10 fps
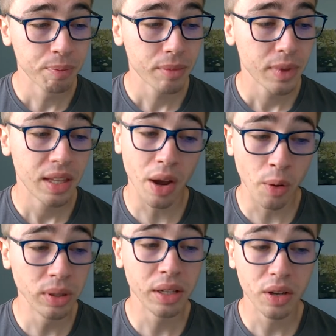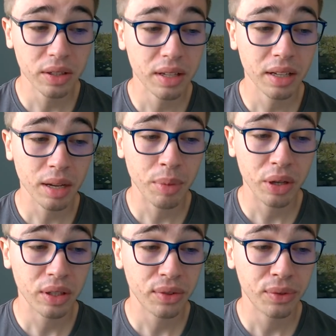The only good thing about
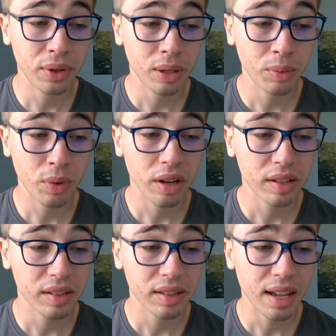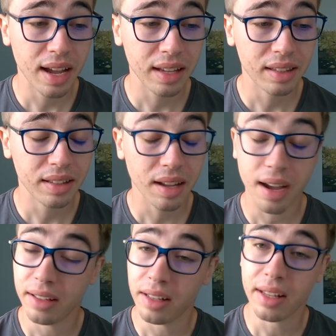this film was that
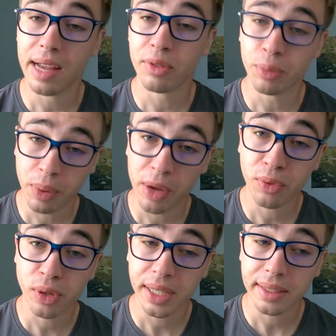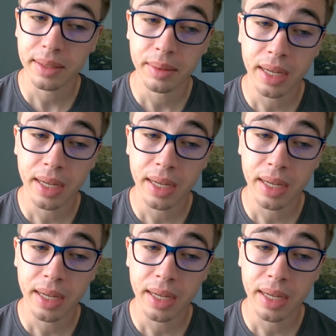I didn't have to pay for it.